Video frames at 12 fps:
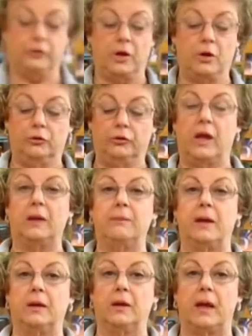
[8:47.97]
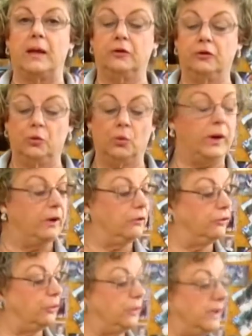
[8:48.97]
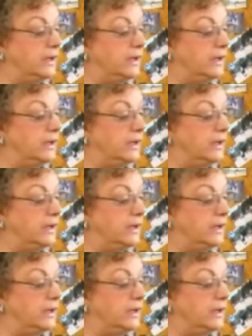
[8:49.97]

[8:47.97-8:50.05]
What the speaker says: nose came out kind of square. So he